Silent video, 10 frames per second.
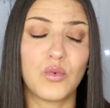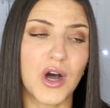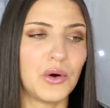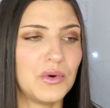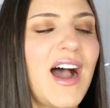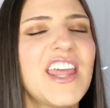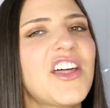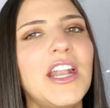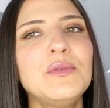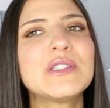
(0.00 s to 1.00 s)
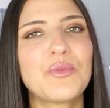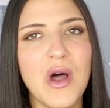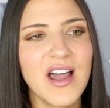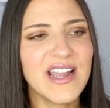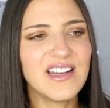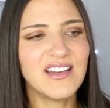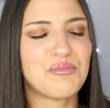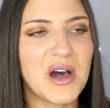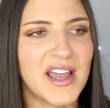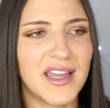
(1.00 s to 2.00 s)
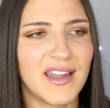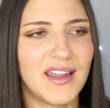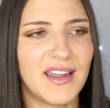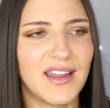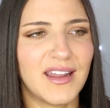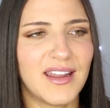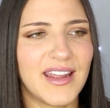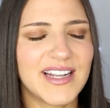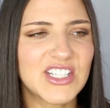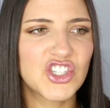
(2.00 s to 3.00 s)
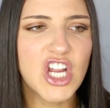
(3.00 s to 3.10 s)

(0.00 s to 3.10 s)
Whoa. I thought it was wine, but it's